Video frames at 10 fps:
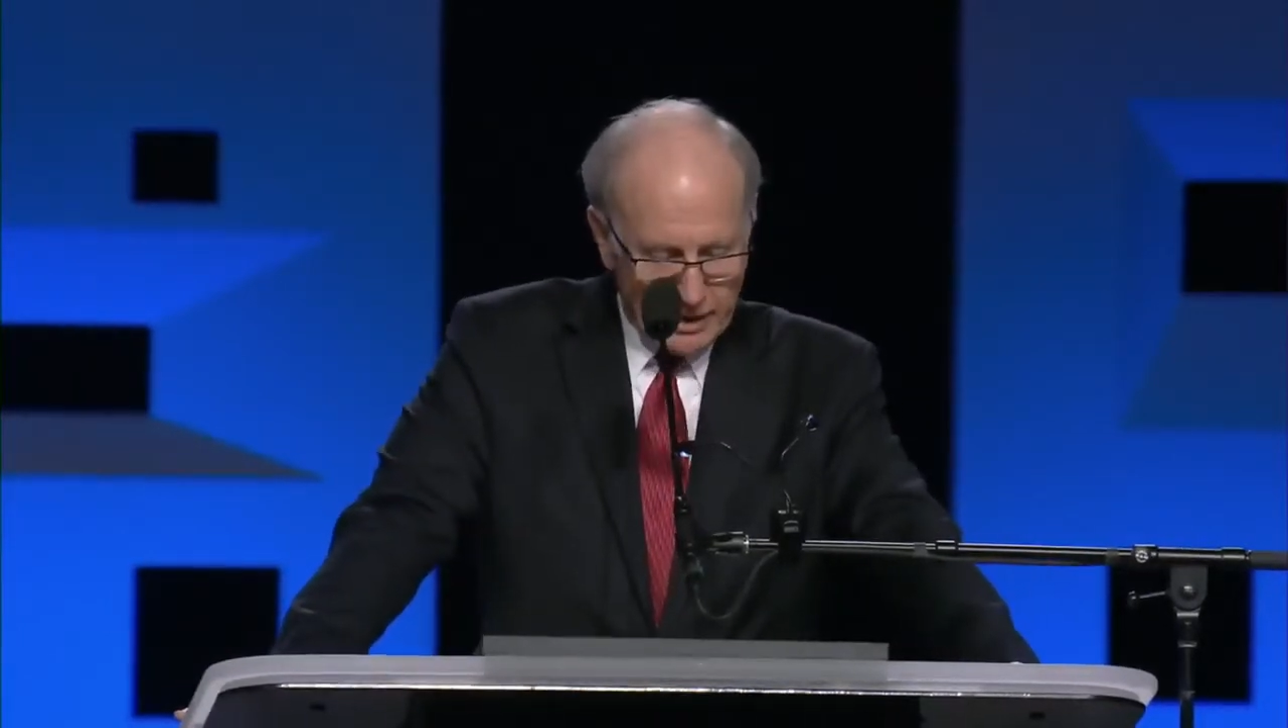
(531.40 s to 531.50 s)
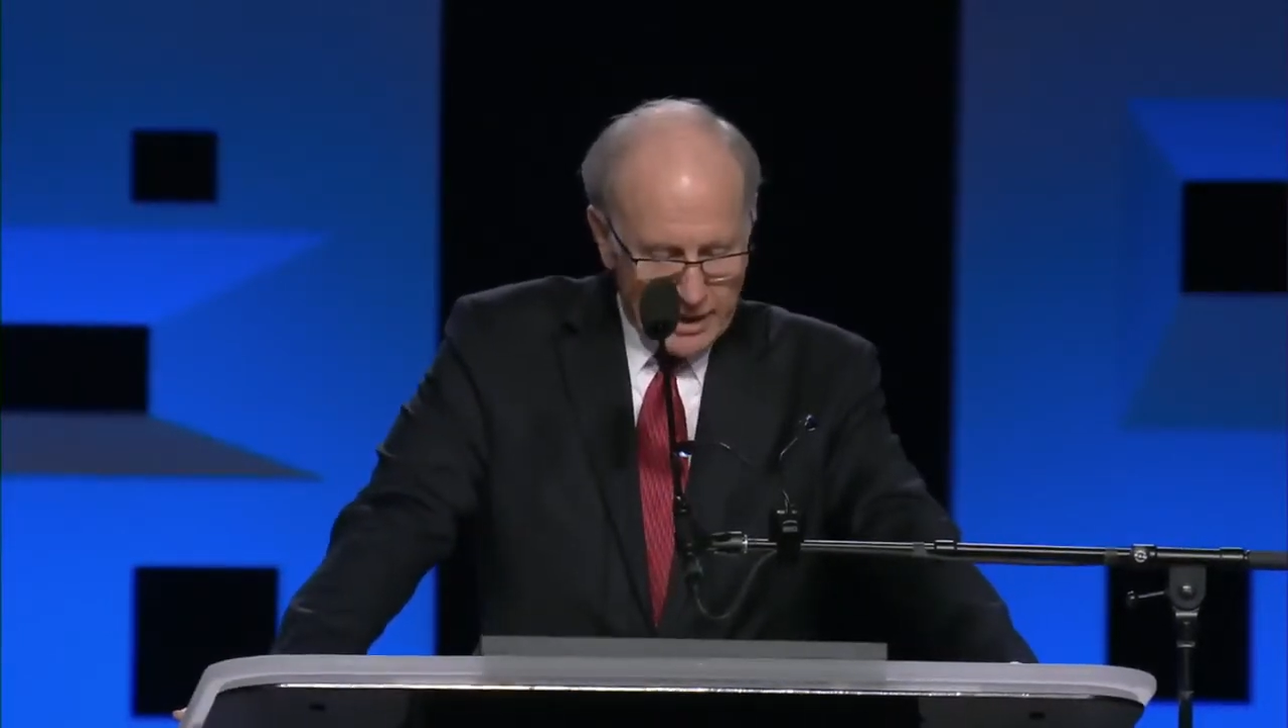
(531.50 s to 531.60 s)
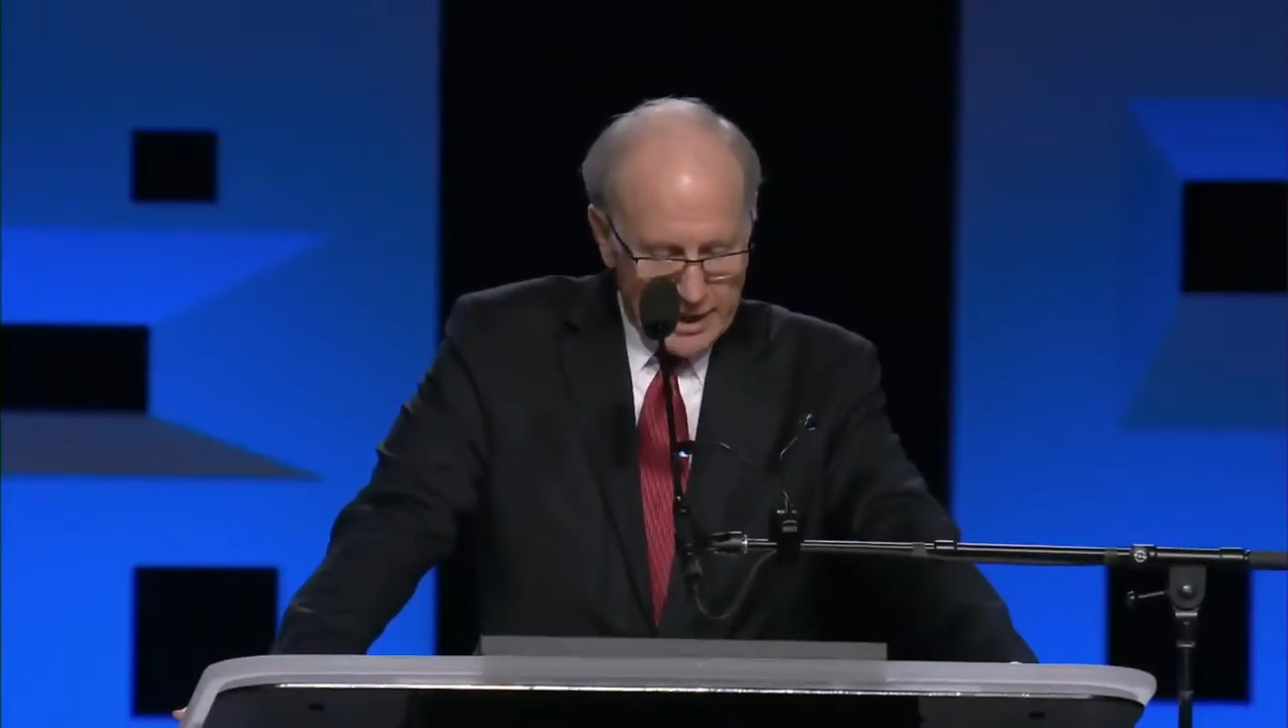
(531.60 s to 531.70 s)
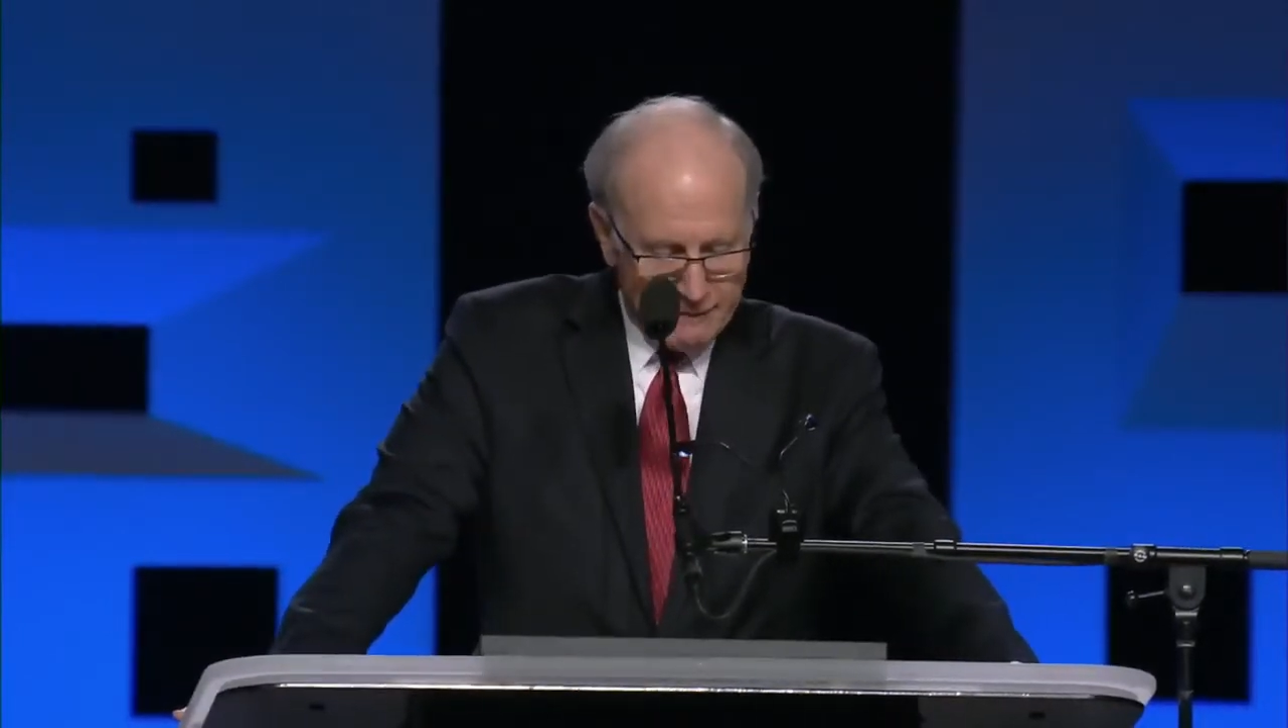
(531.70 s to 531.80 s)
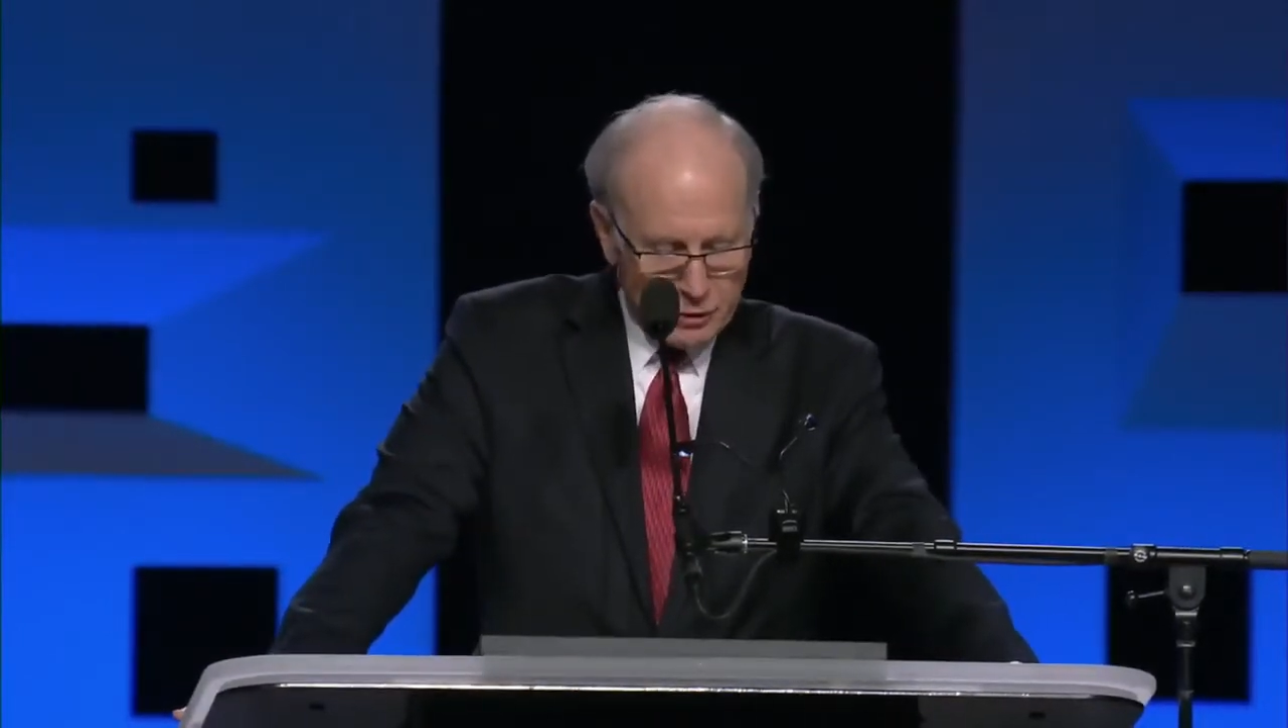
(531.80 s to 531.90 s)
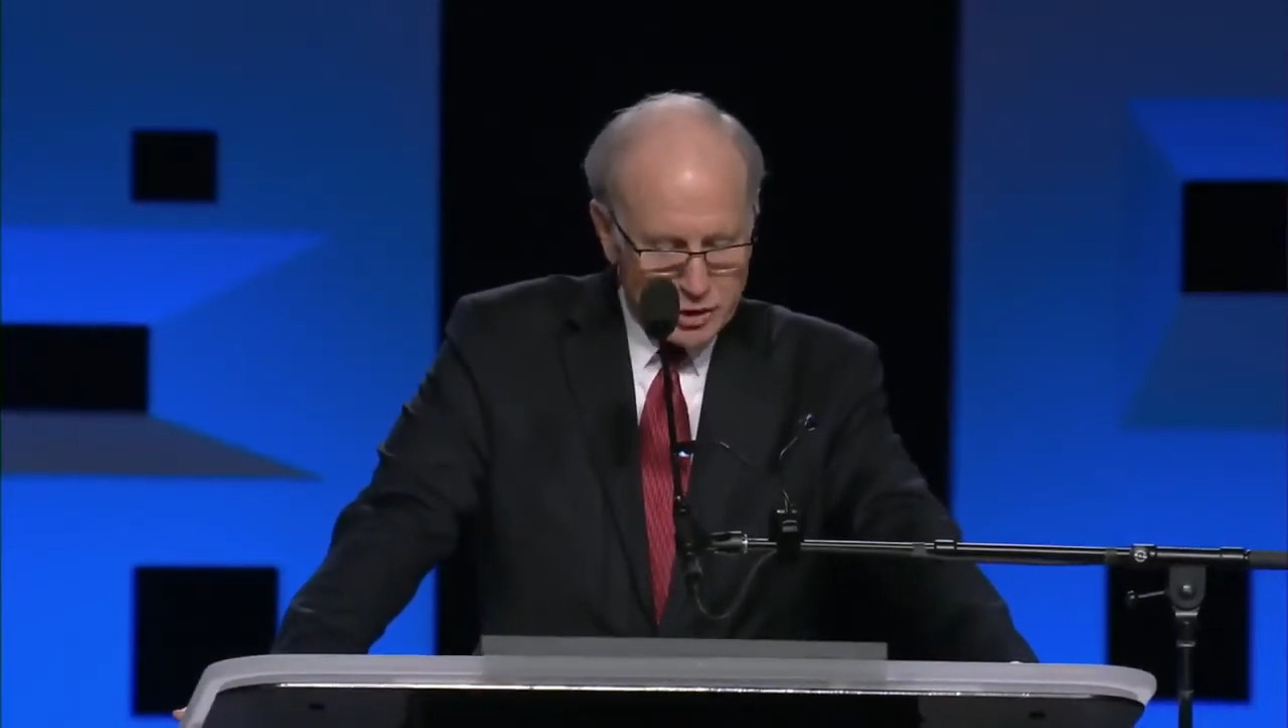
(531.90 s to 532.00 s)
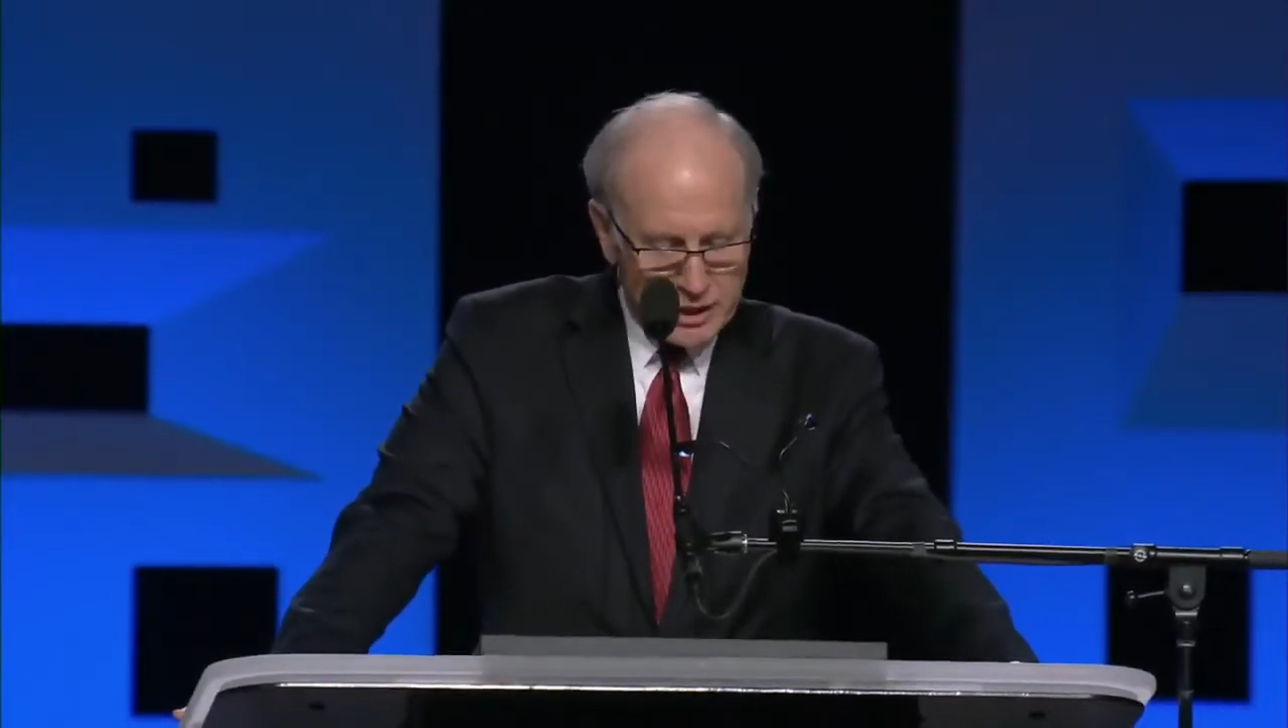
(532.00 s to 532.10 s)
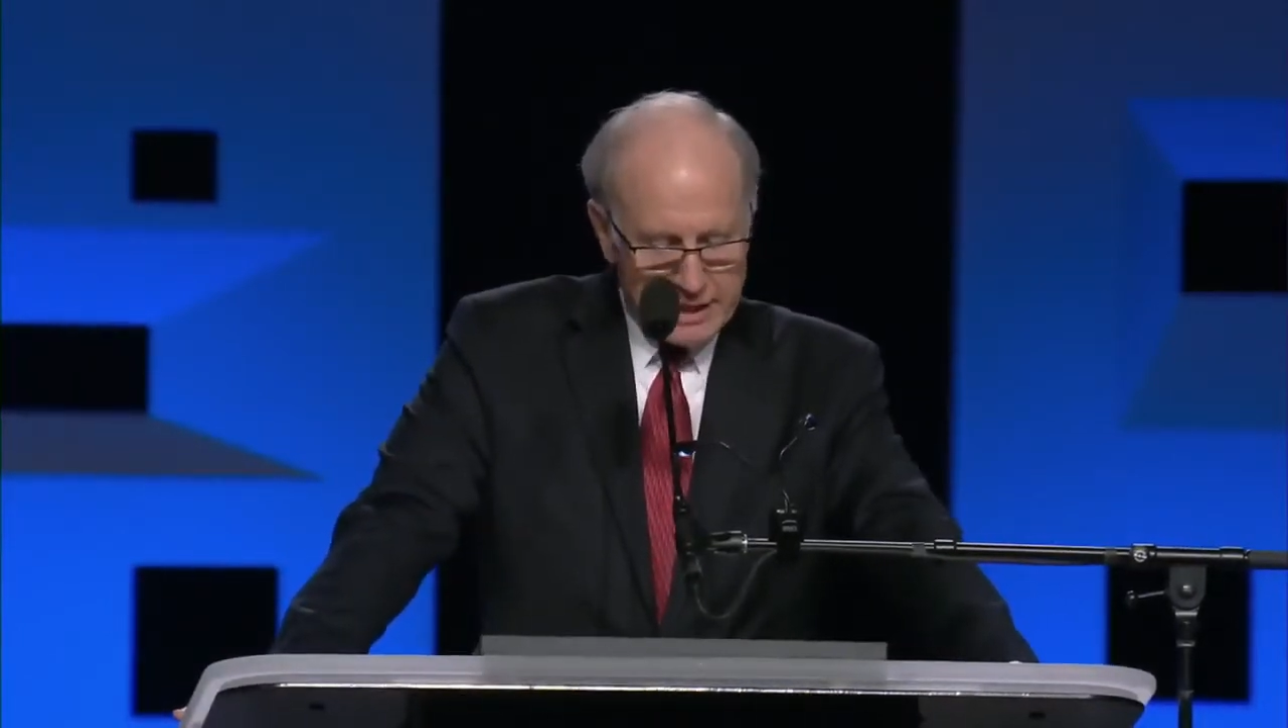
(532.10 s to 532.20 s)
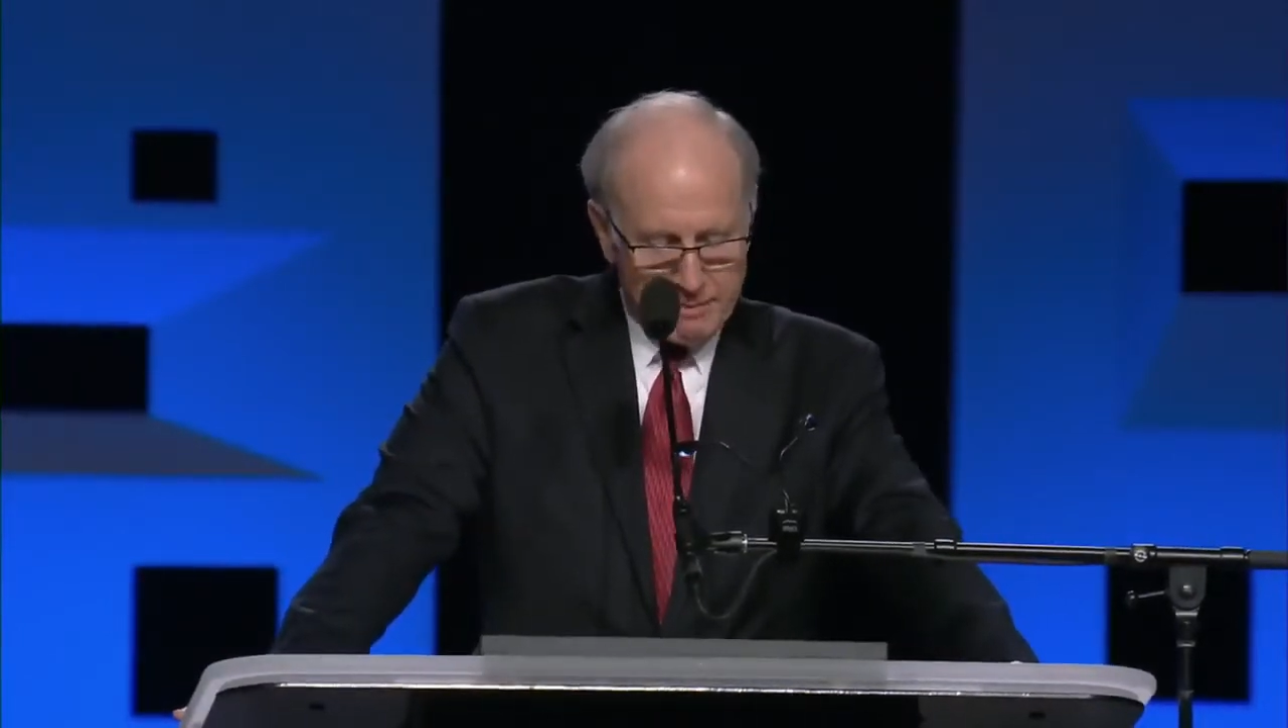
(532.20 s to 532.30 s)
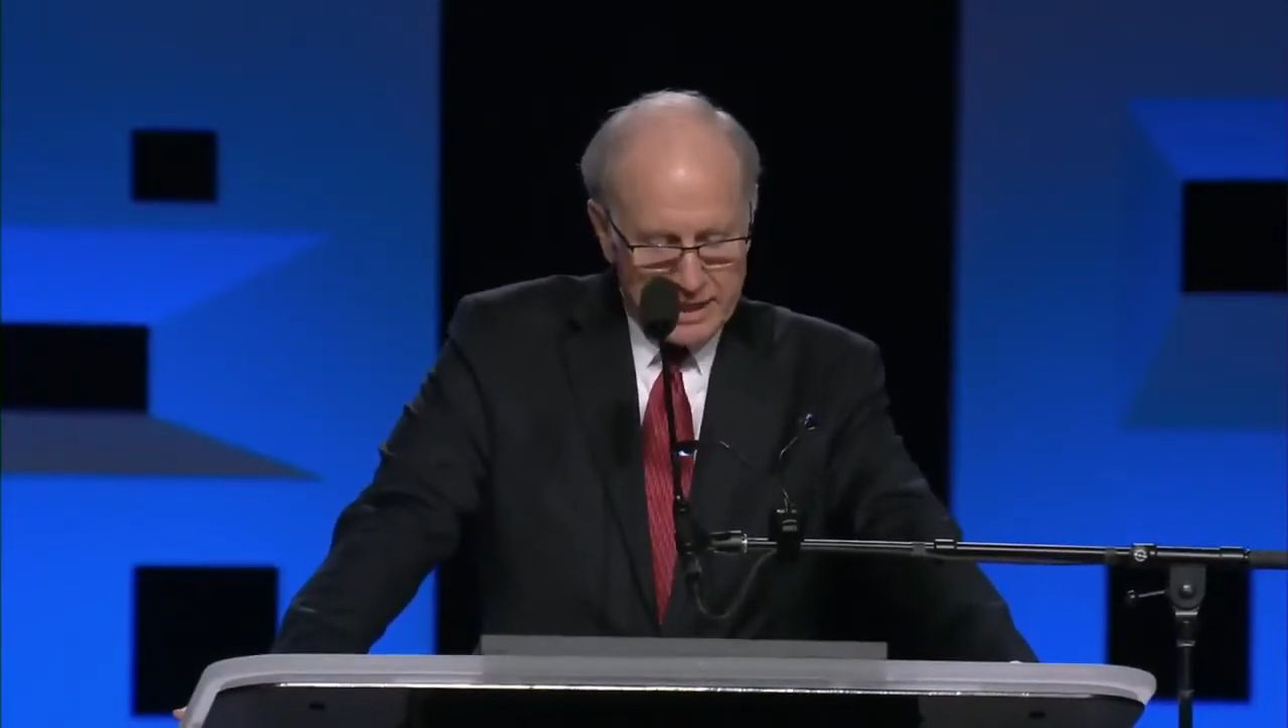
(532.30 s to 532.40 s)
If you
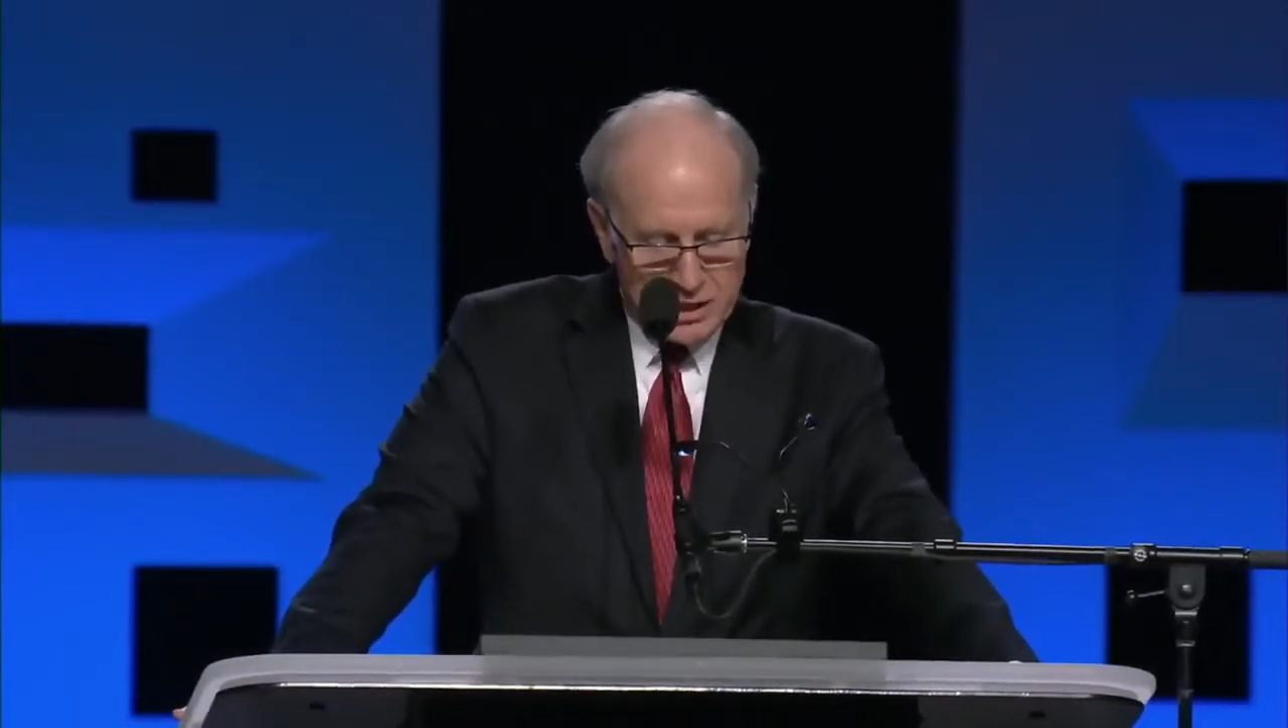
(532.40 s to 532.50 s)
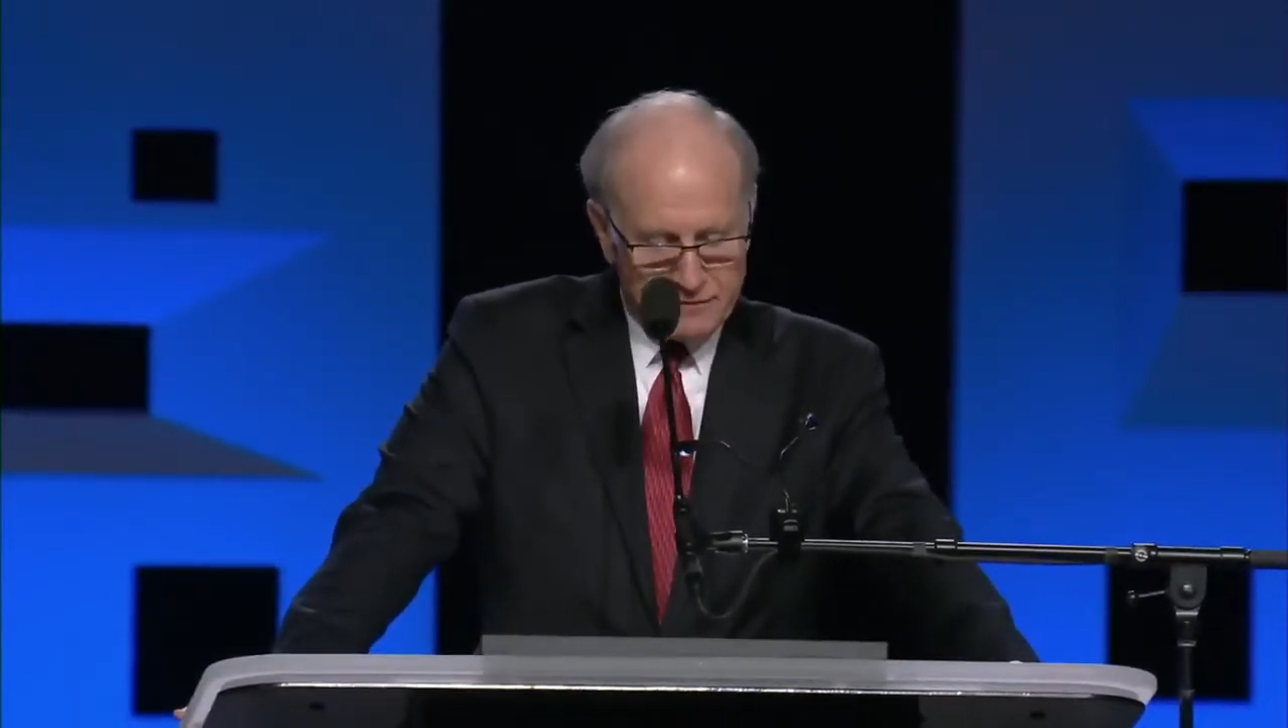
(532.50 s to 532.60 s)
study pages